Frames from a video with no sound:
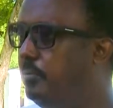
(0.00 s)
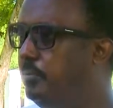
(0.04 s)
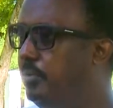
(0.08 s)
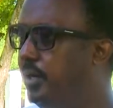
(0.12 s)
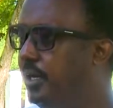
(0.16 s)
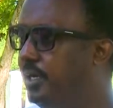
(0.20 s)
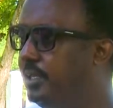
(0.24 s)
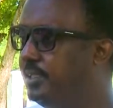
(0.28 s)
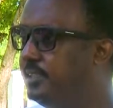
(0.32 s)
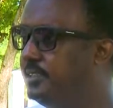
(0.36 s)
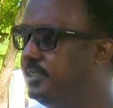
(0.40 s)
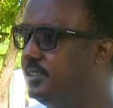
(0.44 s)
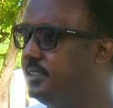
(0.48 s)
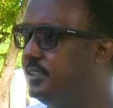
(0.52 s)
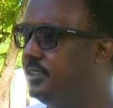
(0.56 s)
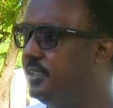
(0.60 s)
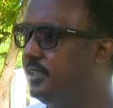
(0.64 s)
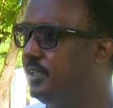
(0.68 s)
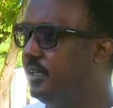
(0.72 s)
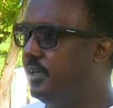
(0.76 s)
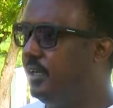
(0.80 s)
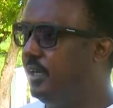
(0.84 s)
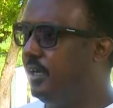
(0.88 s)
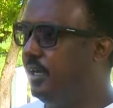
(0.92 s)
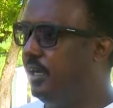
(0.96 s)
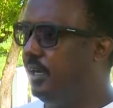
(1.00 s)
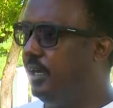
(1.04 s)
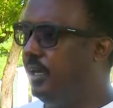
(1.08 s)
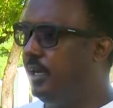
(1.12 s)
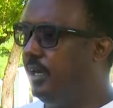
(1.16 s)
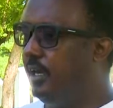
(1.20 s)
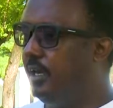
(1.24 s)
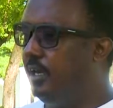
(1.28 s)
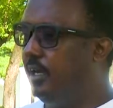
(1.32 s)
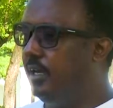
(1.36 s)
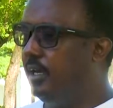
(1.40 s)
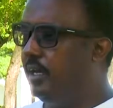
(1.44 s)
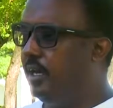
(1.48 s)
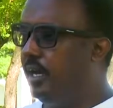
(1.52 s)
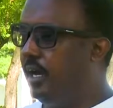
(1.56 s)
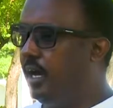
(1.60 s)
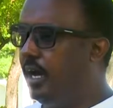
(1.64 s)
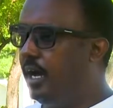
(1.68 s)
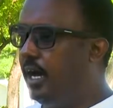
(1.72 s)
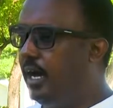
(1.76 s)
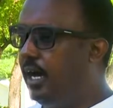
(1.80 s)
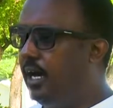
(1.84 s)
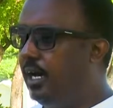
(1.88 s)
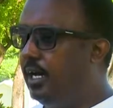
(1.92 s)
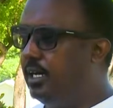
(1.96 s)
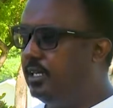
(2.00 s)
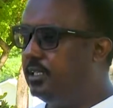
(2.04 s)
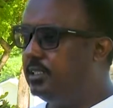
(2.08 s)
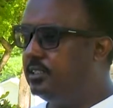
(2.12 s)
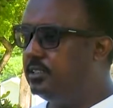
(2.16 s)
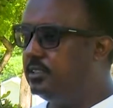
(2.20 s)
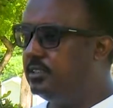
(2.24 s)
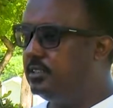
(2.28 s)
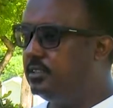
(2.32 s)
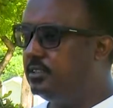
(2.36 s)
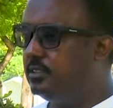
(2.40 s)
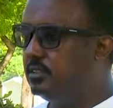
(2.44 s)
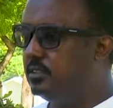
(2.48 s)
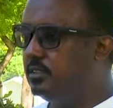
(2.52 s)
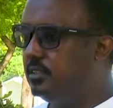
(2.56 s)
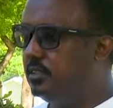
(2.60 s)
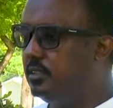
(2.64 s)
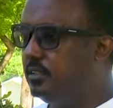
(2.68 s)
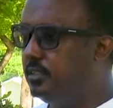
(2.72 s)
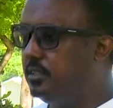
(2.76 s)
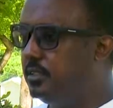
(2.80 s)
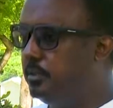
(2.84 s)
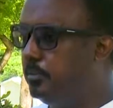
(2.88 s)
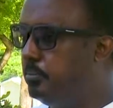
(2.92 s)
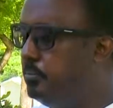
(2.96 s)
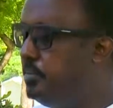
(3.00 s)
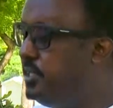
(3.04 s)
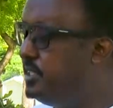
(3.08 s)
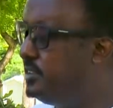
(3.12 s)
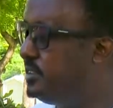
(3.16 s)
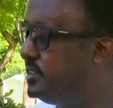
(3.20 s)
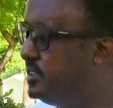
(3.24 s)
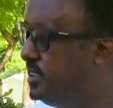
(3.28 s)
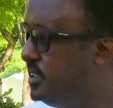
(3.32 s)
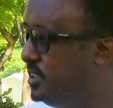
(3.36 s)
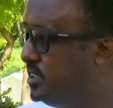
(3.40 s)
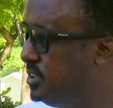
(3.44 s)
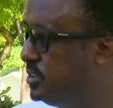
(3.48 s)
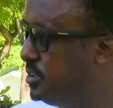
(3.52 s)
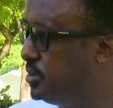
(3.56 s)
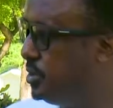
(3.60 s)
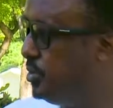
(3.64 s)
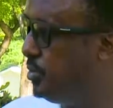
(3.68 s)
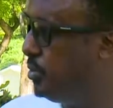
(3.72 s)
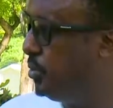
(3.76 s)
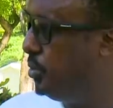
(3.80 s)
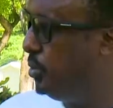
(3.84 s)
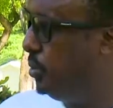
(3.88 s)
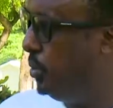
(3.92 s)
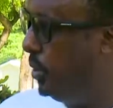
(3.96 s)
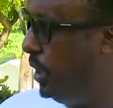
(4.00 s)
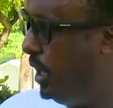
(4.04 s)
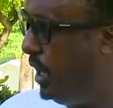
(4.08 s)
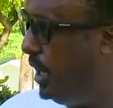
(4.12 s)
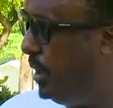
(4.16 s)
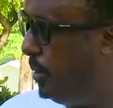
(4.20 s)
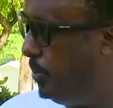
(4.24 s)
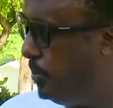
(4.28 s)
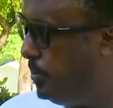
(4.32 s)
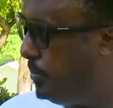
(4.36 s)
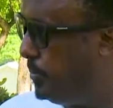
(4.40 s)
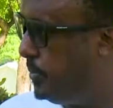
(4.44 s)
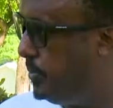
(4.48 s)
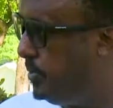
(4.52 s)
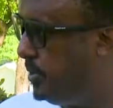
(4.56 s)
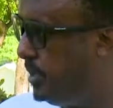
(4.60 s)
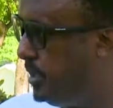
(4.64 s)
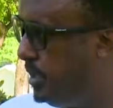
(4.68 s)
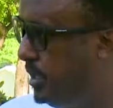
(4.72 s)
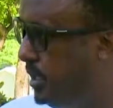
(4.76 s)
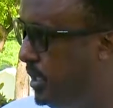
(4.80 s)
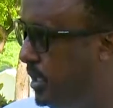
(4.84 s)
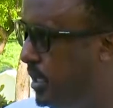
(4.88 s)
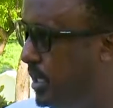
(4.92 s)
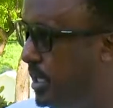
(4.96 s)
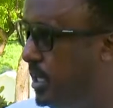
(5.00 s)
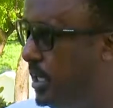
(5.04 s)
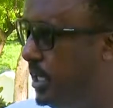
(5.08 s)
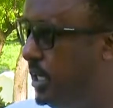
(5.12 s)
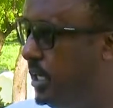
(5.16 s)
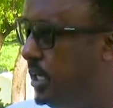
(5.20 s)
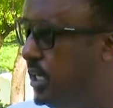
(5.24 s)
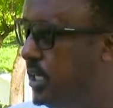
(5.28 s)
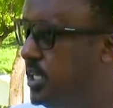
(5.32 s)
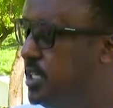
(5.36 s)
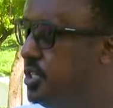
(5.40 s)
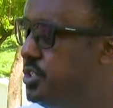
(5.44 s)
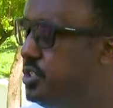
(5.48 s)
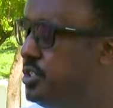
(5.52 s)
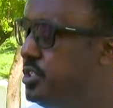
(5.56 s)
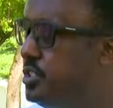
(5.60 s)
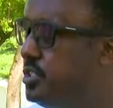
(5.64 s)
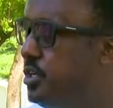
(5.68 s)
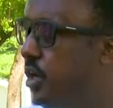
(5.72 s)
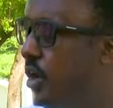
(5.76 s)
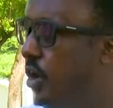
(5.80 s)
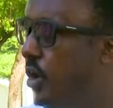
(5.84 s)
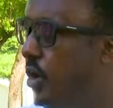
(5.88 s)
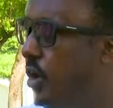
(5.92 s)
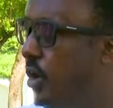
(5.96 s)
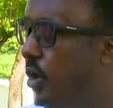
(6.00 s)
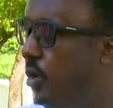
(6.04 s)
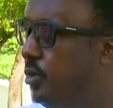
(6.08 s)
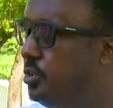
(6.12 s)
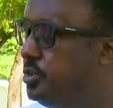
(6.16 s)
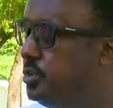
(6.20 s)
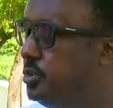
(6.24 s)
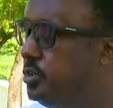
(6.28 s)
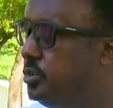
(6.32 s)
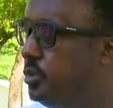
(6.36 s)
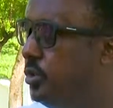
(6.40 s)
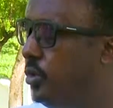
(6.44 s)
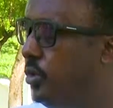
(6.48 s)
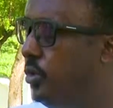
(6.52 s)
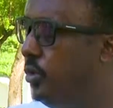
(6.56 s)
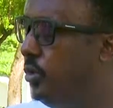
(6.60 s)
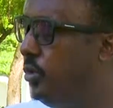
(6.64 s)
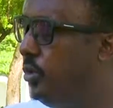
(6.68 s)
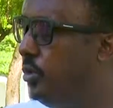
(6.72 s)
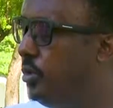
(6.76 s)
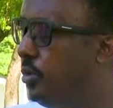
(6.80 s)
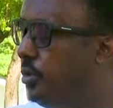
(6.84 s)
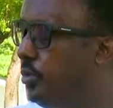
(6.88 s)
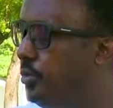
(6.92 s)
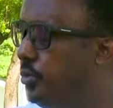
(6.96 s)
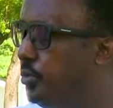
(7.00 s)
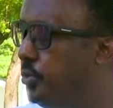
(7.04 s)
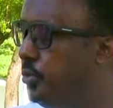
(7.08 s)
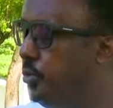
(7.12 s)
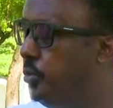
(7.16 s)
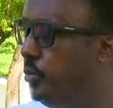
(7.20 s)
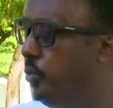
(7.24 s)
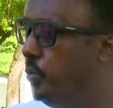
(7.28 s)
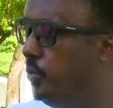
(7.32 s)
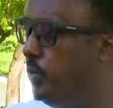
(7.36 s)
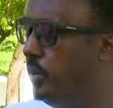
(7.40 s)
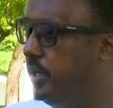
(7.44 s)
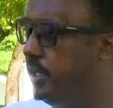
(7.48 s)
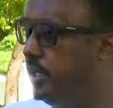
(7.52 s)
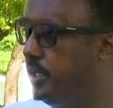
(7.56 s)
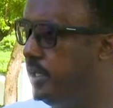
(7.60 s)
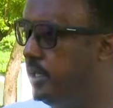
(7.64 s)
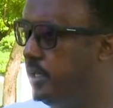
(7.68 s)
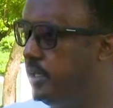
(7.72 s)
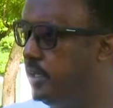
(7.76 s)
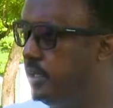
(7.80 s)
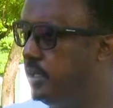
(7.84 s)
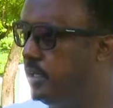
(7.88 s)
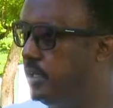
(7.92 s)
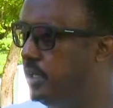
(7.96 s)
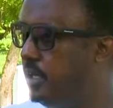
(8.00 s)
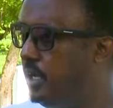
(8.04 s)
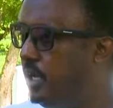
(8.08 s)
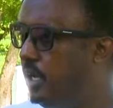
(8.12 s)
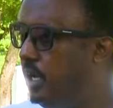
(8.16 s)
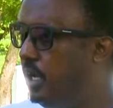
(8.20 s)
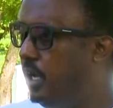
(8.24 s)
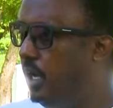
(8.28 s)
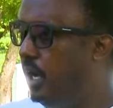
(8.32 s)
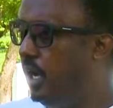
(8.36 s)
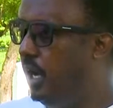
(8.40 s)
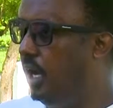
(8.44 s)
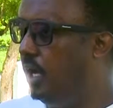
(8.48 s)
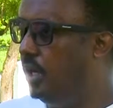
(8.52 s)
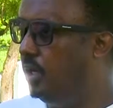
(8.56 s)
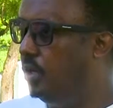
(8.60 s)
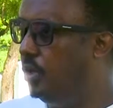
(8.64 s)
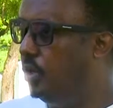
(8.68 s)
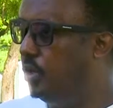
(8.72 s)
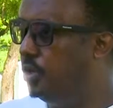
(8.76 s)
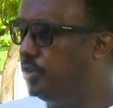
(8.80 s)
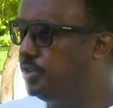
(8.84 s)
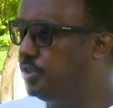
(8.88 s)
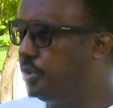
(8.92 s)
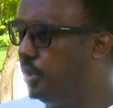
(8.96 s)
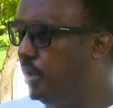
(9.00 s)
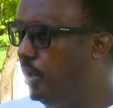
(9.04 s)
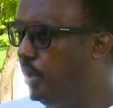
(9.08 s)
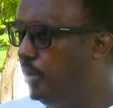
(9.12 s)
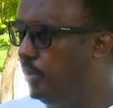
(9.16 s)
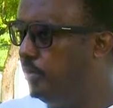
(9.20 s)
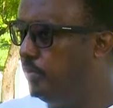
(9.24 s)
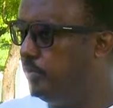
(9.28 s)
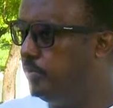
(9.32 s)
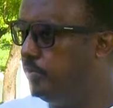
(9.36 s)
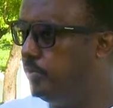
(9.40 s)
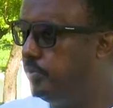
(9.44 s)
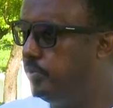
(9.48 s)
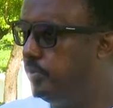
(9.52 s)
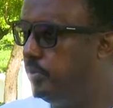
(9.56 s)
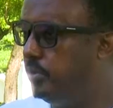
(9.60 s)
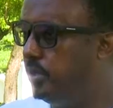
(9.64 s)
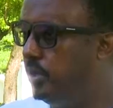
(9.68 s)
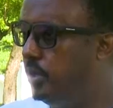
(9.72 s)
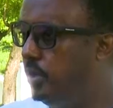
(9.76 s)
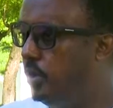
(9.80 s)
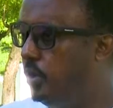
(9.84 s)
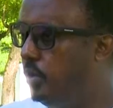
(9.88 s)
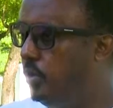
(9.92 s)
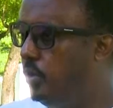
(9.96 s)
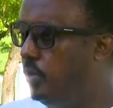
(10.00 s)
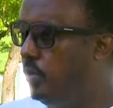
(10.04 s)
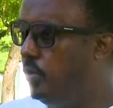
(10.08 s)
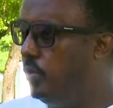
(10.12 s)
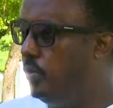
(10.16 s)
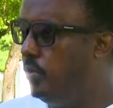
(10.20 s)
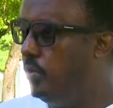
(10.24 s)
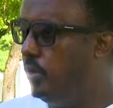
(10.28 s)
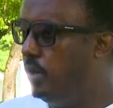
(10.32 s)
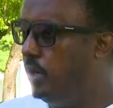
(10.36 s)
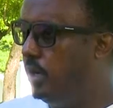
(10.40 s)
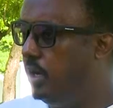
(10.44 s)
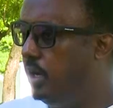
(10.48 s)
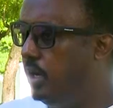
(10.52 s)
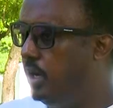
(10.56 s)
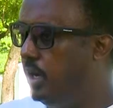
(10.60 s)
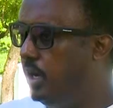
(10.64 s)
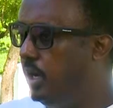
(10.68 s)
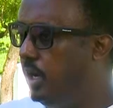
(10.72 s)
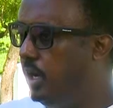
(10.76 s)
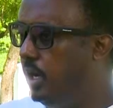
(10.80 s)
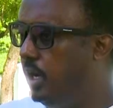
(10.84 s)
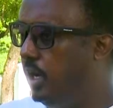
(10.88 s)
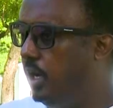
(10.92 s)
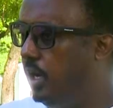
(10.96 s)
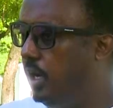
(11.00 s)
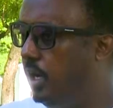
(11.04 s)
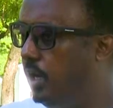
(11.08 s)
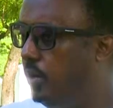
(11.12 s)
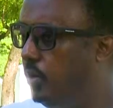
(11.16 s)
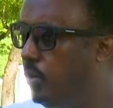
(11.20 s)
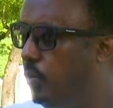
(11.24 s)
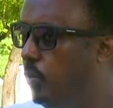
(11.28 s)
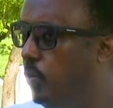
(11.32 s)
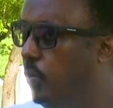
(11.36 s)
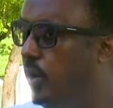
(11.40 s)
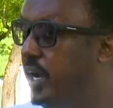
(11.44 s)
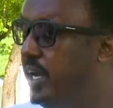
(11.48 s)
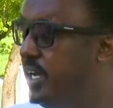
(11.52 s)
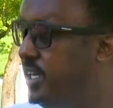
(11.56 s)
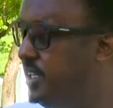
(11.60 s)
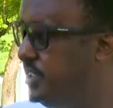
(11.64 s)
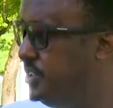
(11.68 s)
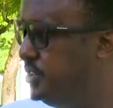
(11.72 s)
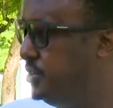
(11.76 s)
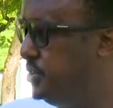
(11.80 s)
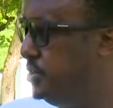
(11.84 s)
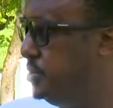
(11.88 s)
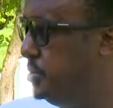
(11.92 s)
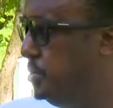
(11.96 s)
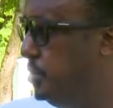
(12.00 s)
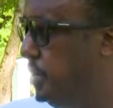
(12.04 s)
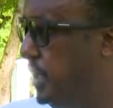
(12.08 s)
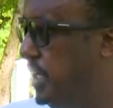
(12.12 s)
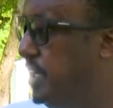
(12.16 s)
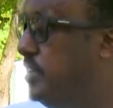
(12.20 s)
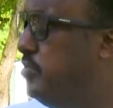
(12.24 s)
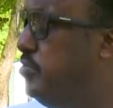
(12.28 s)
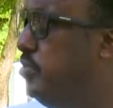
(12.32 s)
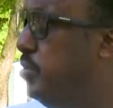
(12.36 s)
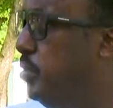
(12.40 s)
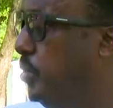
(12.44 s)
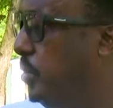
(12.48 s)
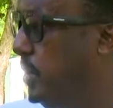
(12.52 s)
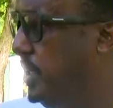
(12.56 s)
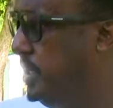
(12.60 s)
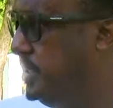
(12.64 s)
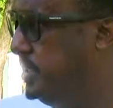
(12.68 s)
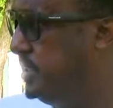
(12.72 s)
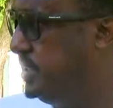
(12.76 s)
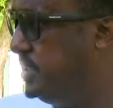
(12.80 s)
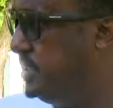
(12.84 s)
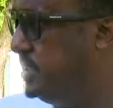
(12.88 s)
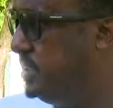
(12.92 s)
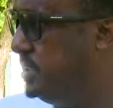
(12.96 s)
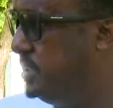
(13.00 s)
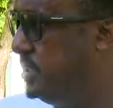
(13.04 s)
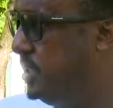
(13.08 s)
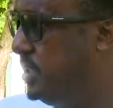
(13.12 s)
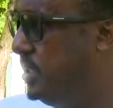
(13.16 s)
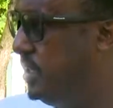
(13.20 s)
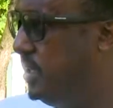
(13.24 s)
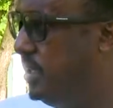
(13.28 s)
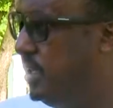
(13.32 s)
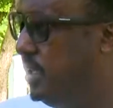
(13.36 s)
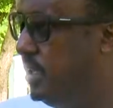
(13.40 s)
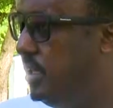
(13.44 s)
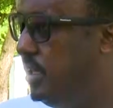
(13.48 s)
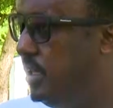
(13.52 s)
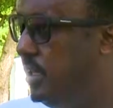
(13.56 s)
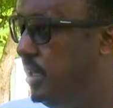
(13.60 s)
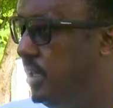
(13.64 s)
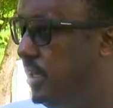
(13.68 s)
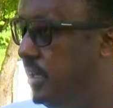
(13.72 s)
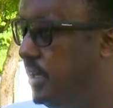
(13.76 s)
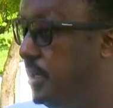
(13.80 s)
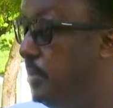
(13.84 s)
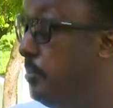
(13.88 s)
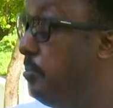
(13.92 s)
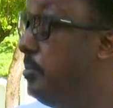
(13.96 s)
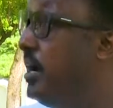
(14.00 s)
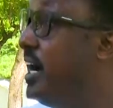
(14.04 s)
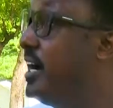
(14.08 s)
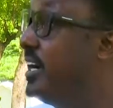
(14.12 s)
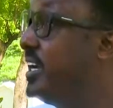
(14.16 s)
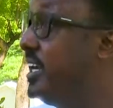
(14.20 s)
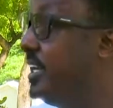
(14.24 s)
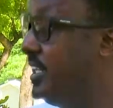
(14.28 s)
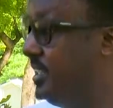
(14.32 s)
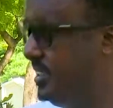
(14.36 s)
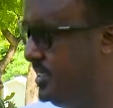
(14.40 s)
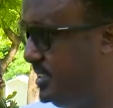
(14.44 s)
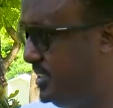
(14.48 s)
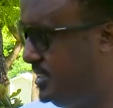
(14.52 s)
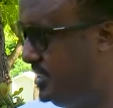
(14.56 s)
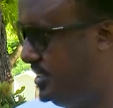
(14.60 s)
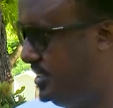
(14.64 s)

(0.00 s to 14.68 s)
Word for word: but as the business grew up, it also grew with a lot of uh, ways to influence the market.